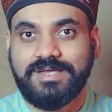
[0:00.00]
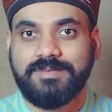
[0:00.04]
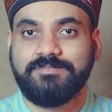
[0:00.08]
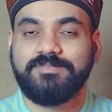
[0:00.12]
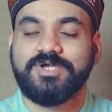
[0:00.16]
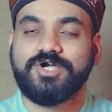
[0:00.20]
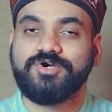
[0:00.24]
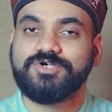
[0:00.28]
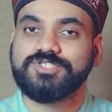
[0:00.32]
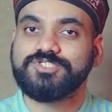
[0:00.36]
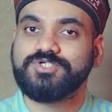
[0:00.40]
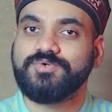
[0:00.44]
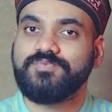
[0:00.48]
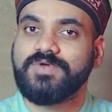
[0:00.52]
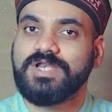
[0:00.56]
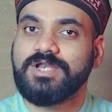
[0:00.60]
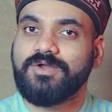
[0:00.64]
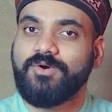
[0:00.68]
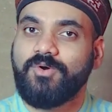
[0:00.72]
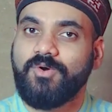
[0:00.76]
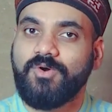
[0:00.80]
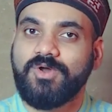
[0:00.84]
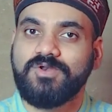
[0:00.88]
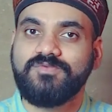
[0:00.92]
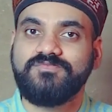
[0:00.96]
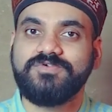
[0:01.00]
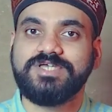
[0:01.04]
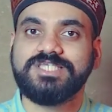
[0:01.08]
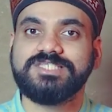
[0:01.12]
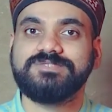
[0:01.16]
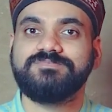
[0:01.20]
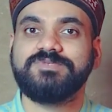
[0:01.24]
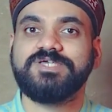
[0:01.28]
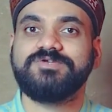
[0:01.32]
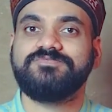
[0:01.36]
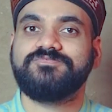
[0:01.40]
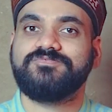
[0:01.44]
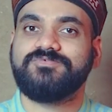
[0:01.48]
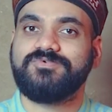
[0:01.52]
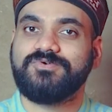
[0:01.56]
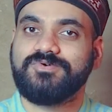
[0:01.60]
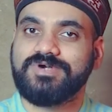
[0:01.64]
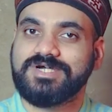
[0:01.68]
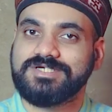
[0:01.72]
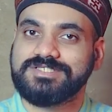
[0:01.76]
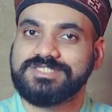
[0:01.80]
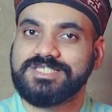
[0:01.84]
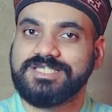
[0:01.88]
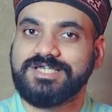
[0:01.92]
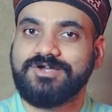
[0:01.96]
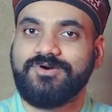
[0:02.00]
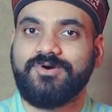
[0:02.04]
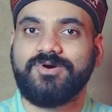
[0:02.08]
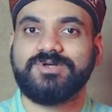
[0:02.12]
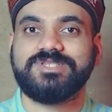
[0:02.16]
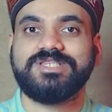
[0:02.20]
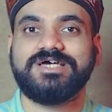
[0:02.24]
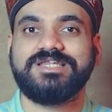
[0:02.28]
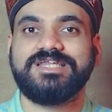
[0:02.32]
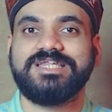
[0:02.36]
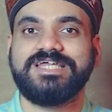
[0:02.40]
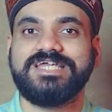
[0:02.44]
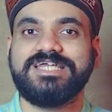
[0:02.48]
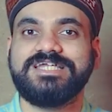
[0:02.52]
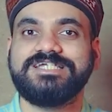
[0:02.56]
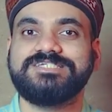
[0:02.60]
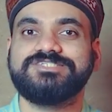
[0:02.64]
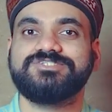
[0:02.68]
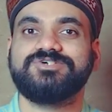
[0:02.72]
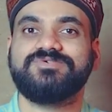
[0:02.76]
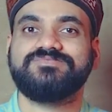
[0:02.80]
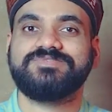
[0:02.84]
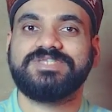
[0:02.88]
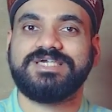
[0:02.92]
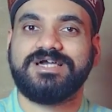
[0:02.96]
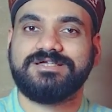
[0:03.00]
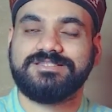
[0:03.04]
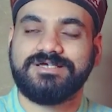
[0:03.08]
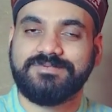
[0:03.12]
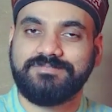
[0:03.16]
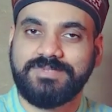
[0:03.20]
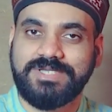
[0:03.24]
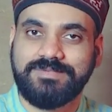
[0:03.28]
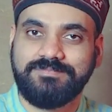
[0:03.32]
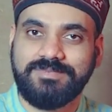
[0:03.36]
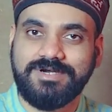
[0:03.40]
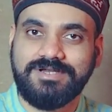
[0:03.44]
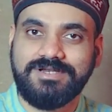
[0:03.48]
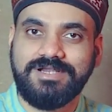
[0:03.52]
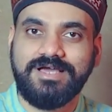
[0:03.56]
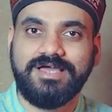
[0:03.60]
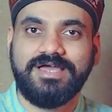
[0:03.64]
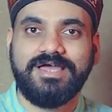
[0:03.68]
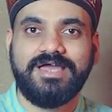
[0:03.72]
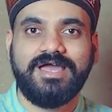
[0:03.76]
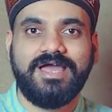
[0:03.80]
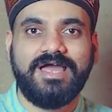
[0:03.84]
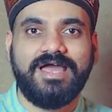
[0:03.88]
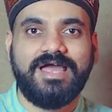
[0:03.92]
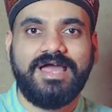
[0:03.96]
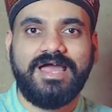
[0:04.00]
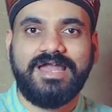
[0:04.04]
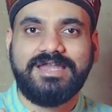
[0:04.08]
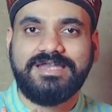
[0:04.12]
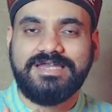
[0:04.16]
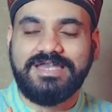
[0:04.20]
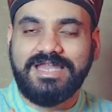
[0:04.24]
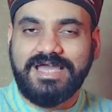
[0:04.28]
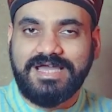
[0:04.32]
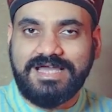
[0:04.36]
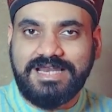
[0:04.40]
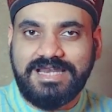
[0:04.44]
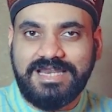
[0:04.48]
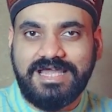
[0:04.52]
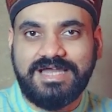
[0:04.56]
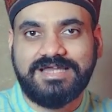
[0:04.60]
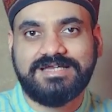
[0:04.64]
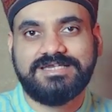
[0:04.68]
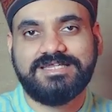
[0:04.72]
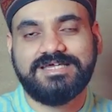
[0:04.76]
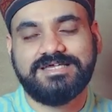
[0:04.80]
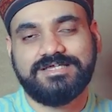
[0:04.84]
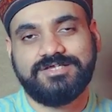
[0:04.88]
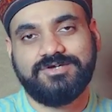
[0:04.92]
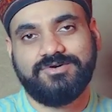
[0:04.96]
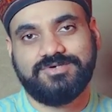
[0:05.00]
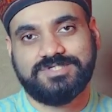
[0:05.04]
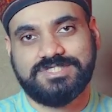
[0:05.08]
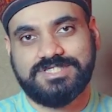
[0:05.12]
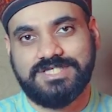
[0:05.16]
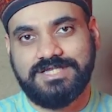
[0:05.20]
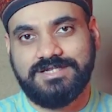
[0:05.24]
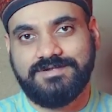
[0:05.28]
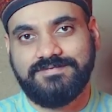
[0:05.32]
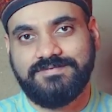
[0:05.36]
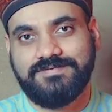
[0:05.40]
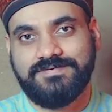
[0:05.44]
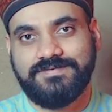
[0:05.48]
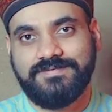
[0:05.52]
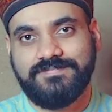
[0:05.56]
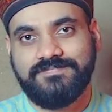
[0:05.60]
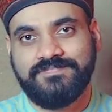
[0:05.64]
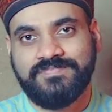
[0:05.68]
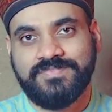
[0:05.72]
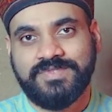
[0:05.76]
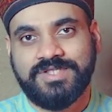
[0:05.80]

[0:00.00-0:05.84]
because you will always be focusing on the needs of the other people and neglecting yourself.